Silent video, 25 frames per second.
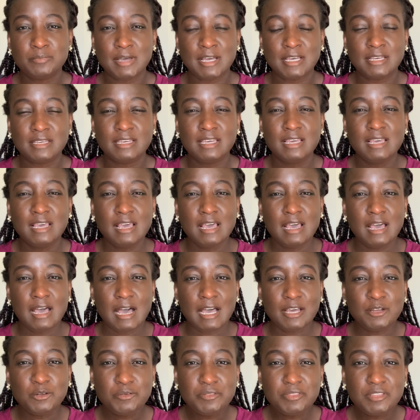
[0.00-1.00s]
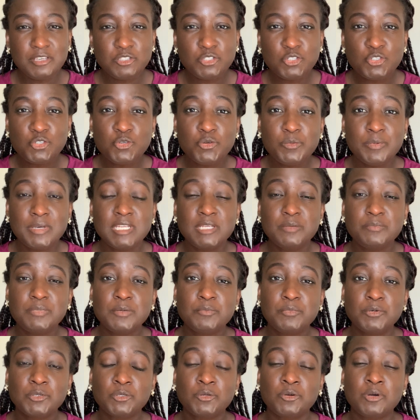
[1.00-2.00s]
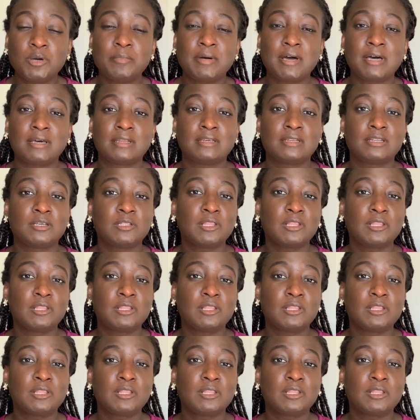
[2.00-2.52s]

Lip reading: I don't think too many people know about it.